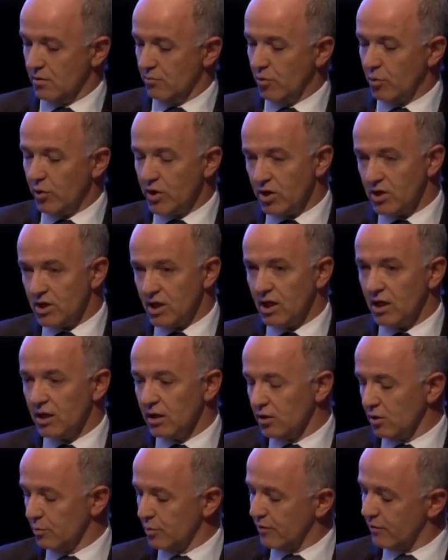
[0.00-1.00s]
But when you dig in a
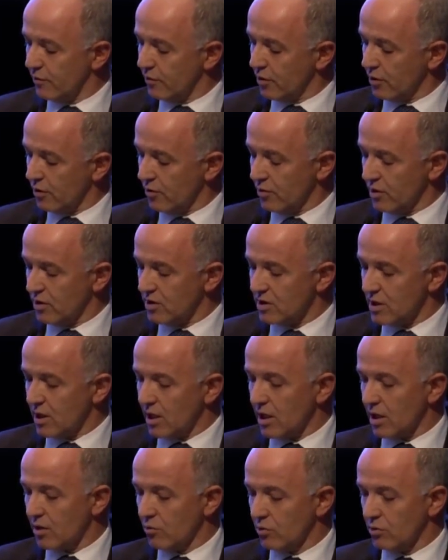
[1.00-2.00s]
little bit further and you say,
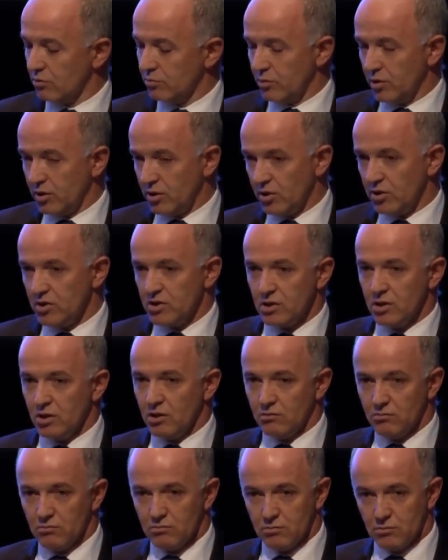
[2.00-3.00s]
okay, well, you're
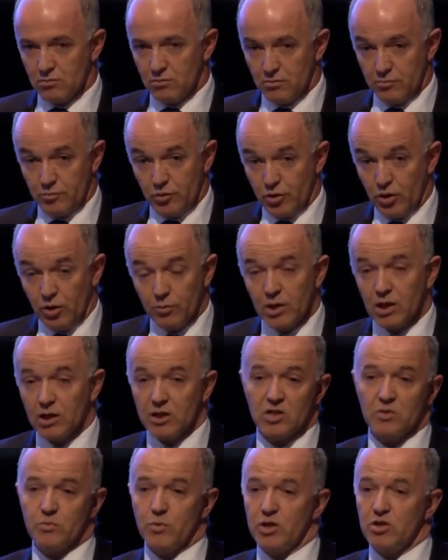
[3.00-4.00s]
using predominantly
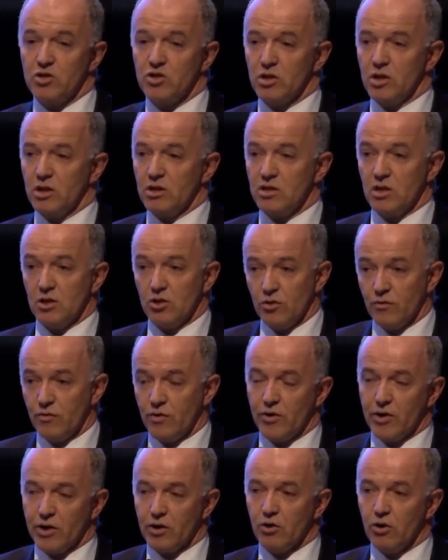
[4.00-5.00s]
spreadsheets and you're
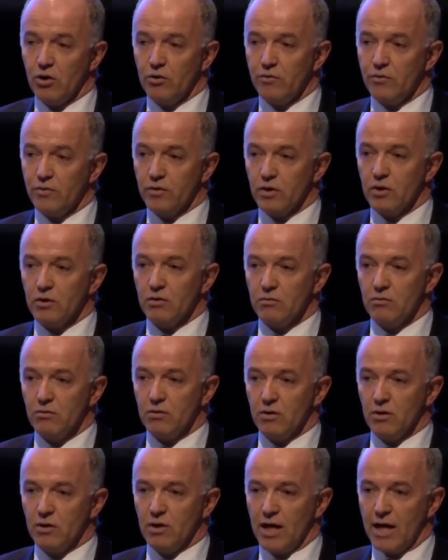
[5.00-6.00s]
very confident,
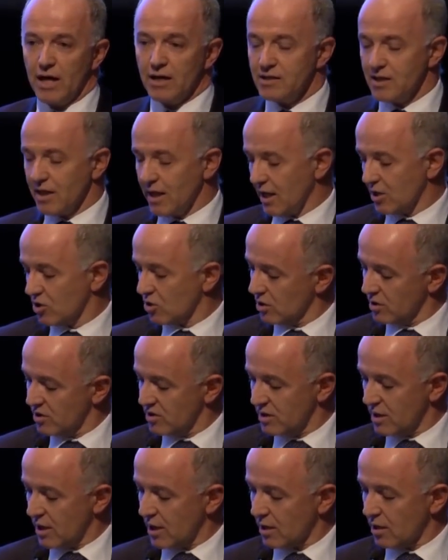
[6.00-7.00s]
how does that actually
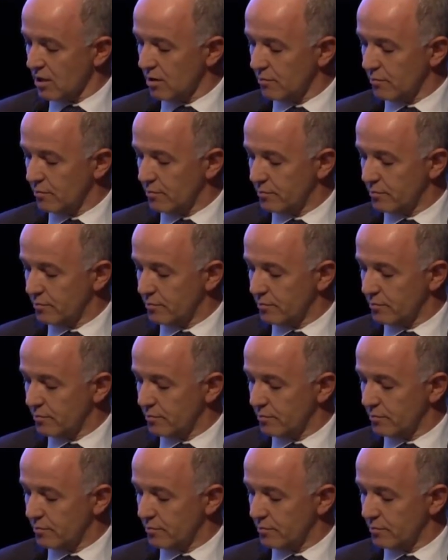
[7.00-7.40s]
stack up?